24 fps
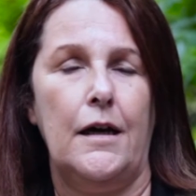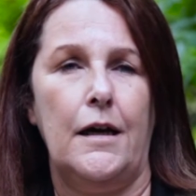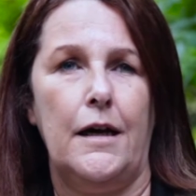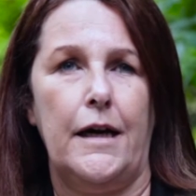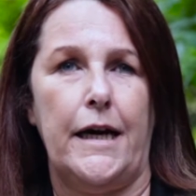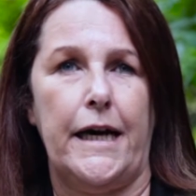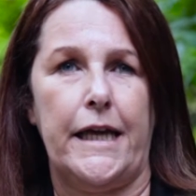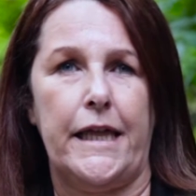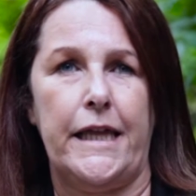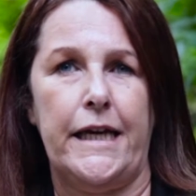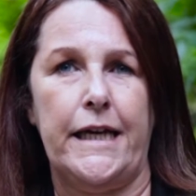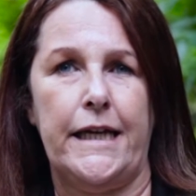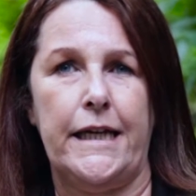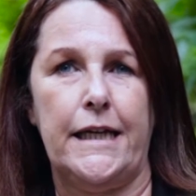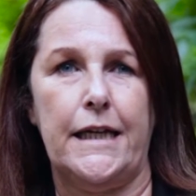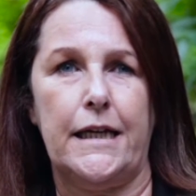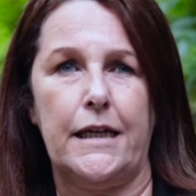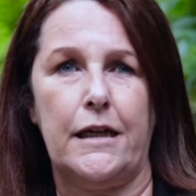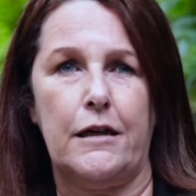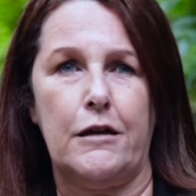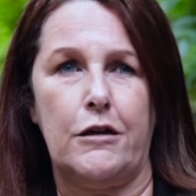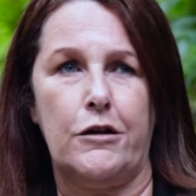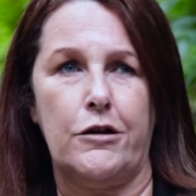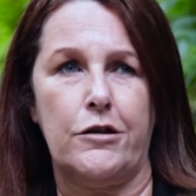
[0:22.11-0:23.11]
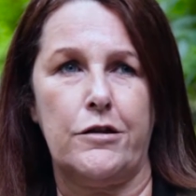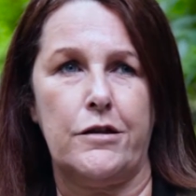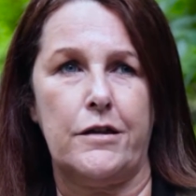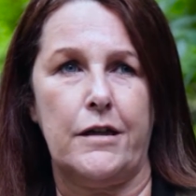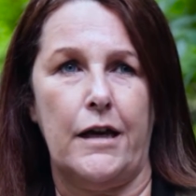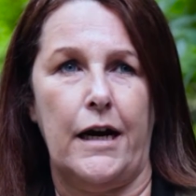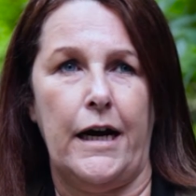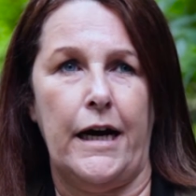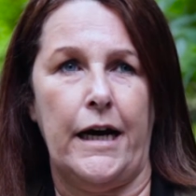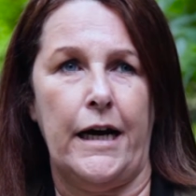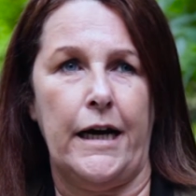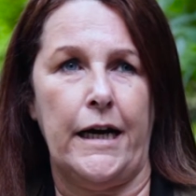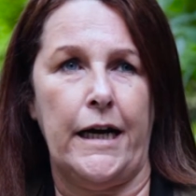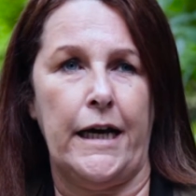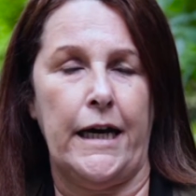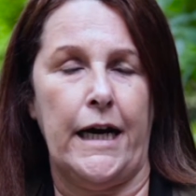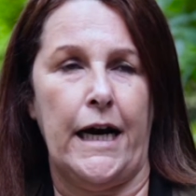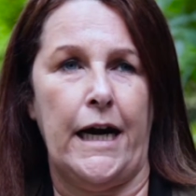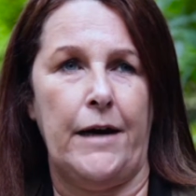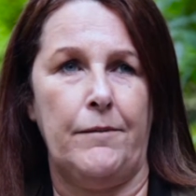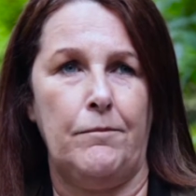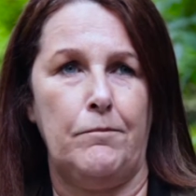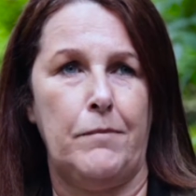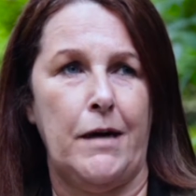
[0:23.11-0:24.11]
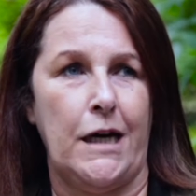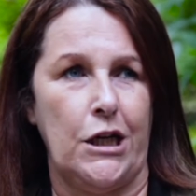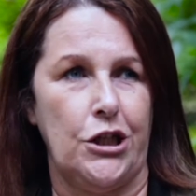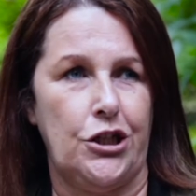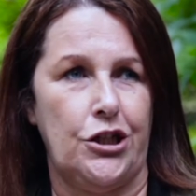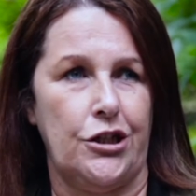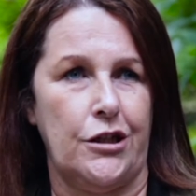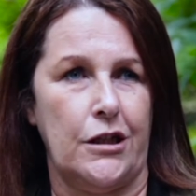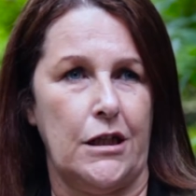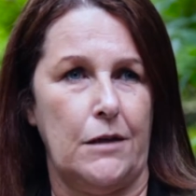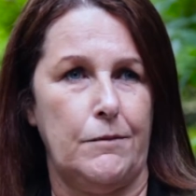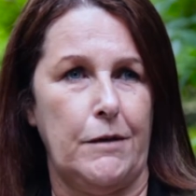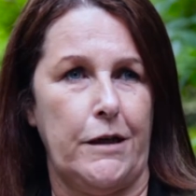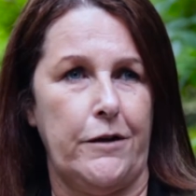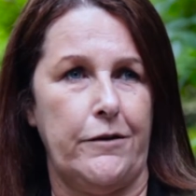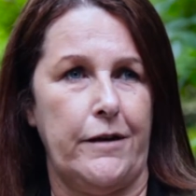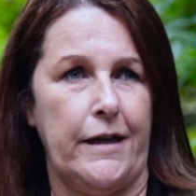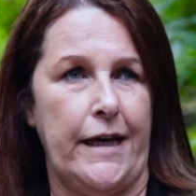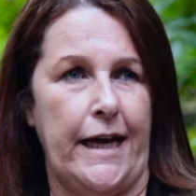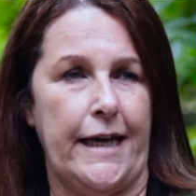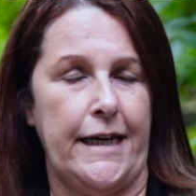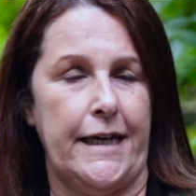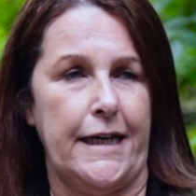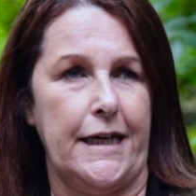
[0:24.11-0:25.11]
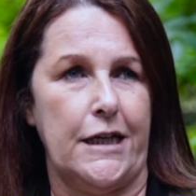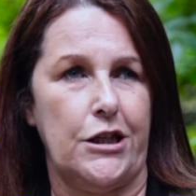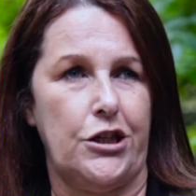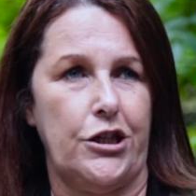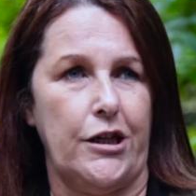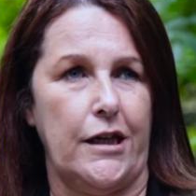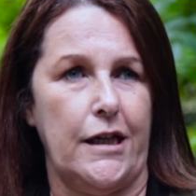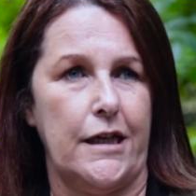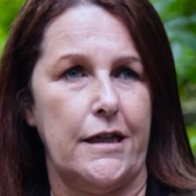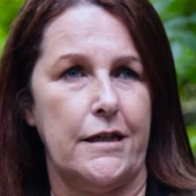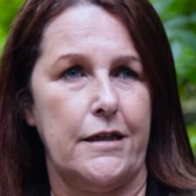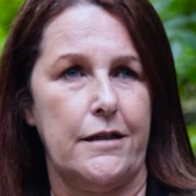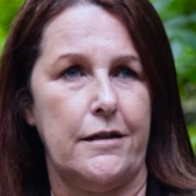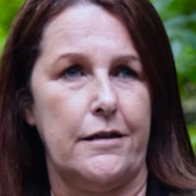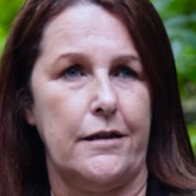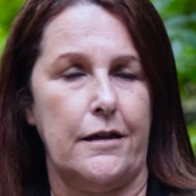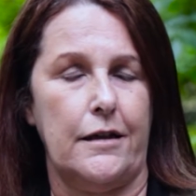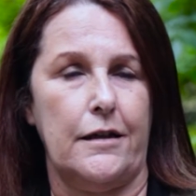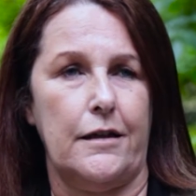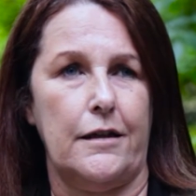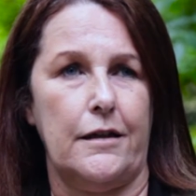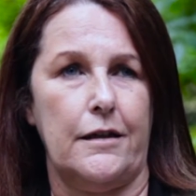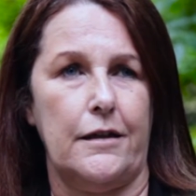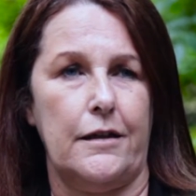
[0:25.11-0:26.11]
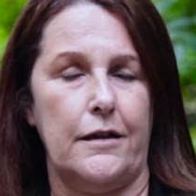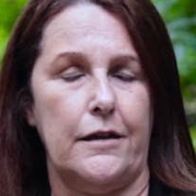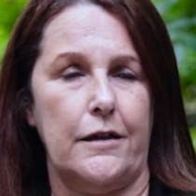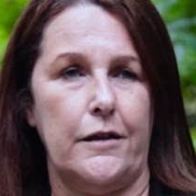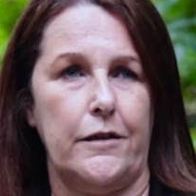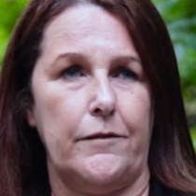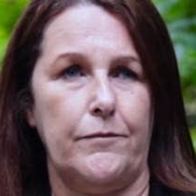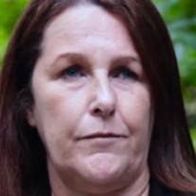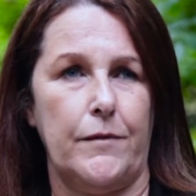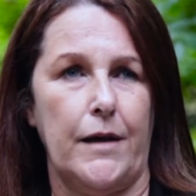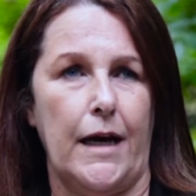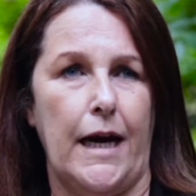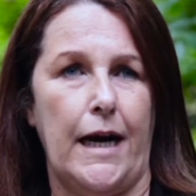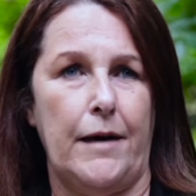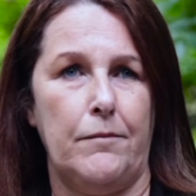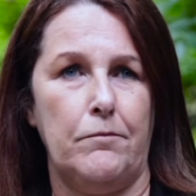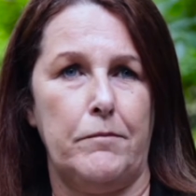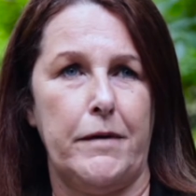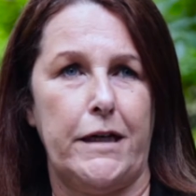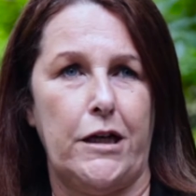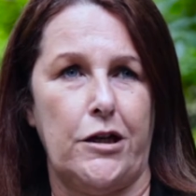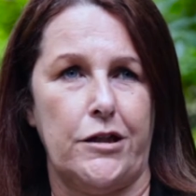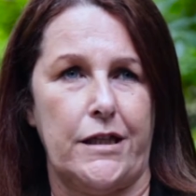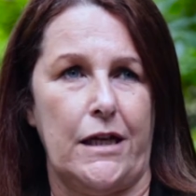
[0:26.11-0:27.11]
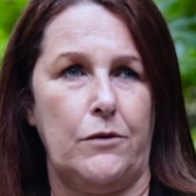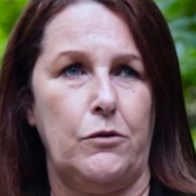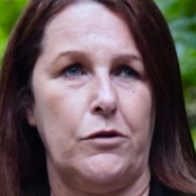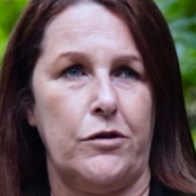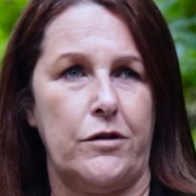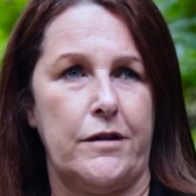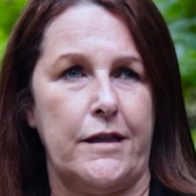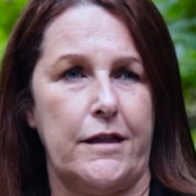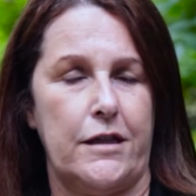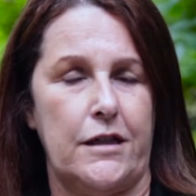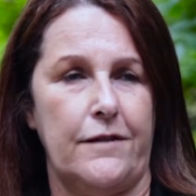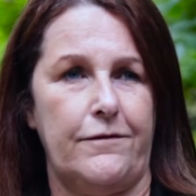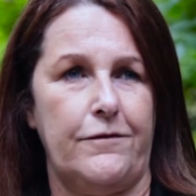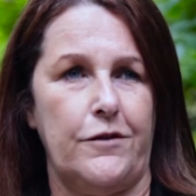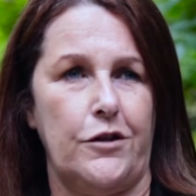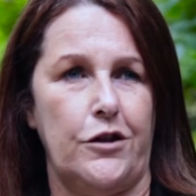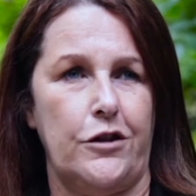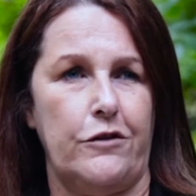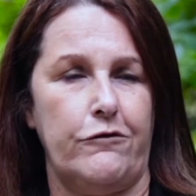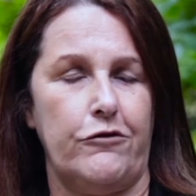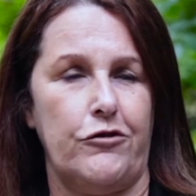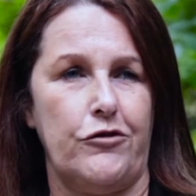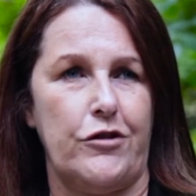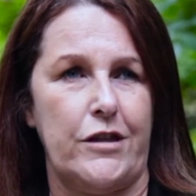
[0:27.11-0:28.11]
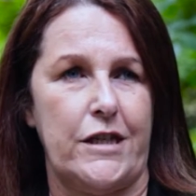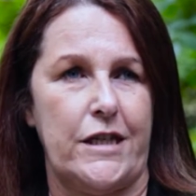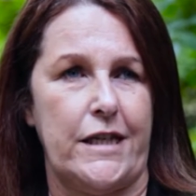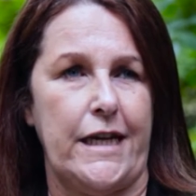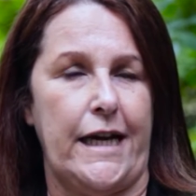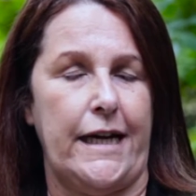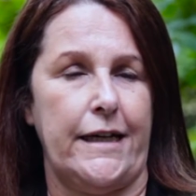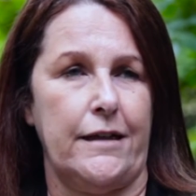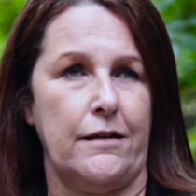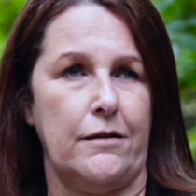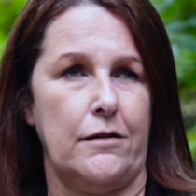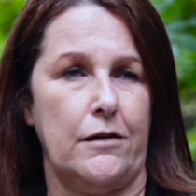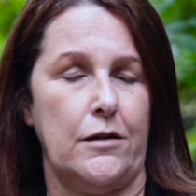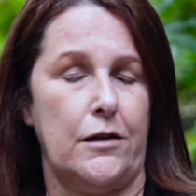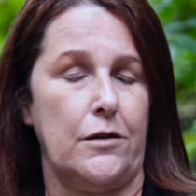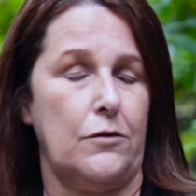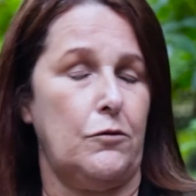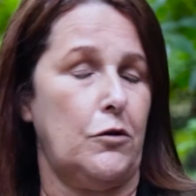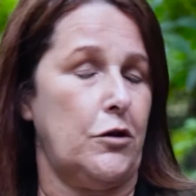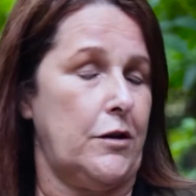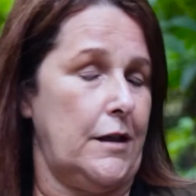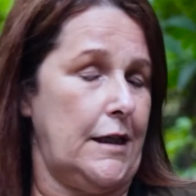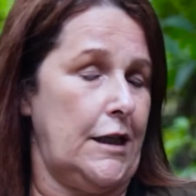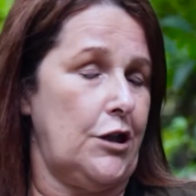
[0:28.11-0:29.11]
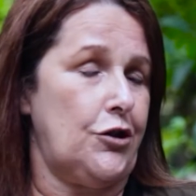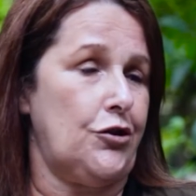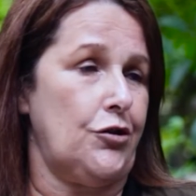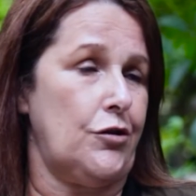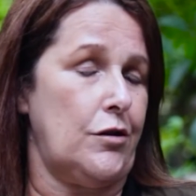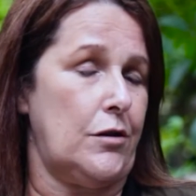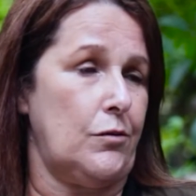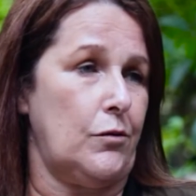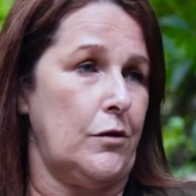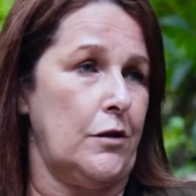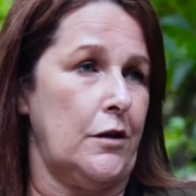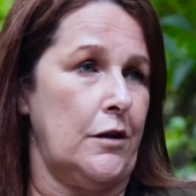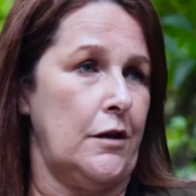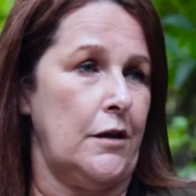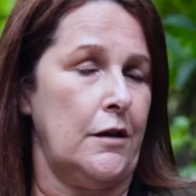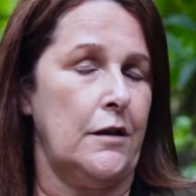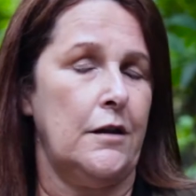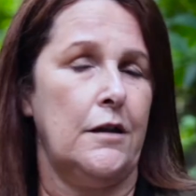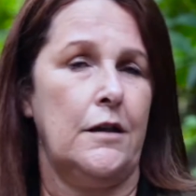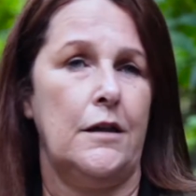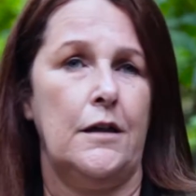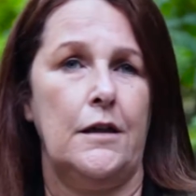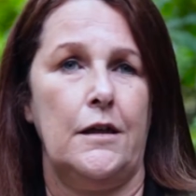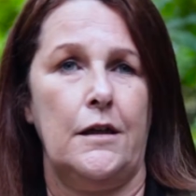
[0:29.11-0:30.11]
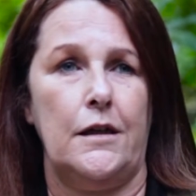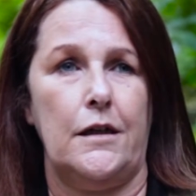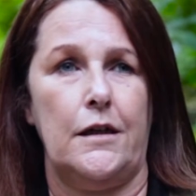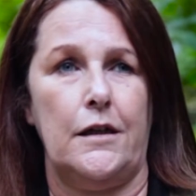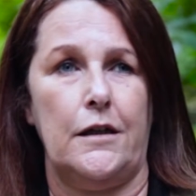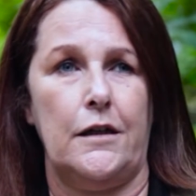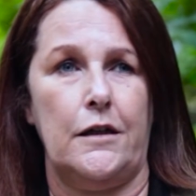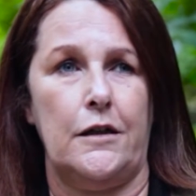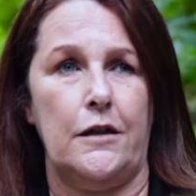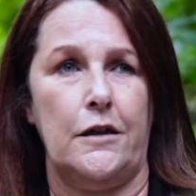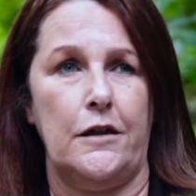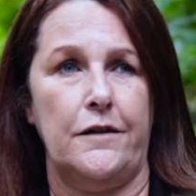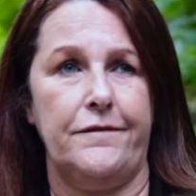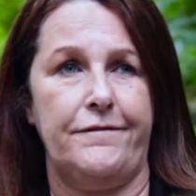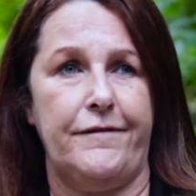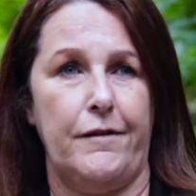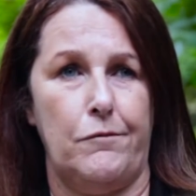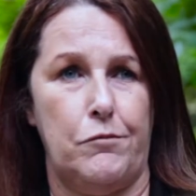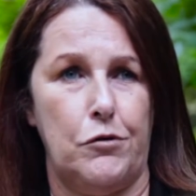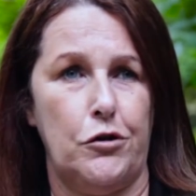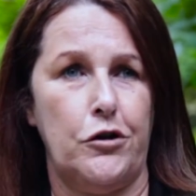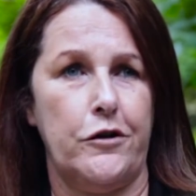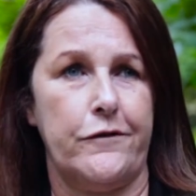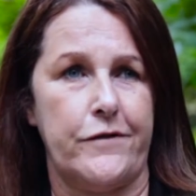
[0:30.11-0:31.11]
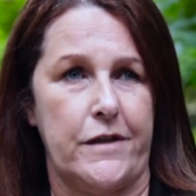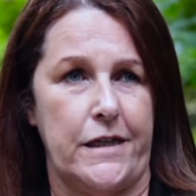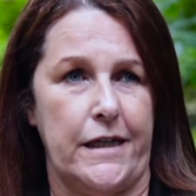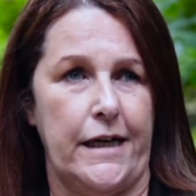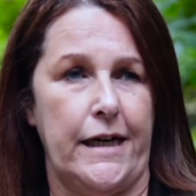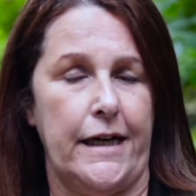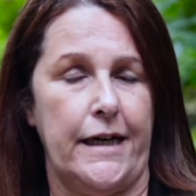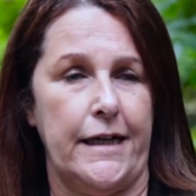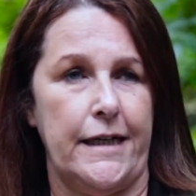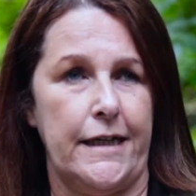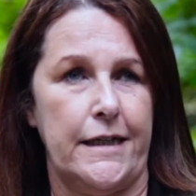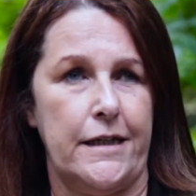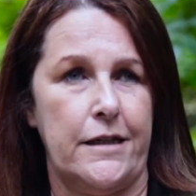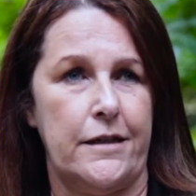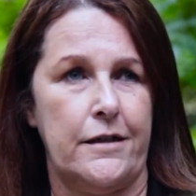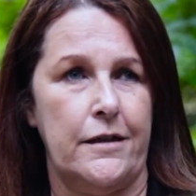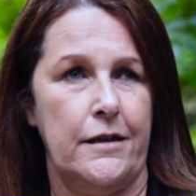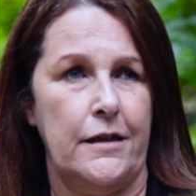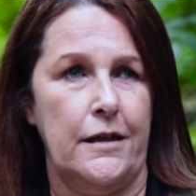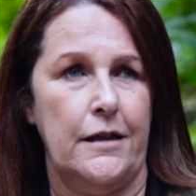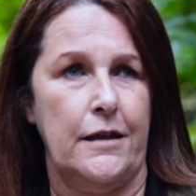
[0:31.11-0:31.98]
I think because I am passionate about the NHS and because I wanted to further understand what the issues were for both sides,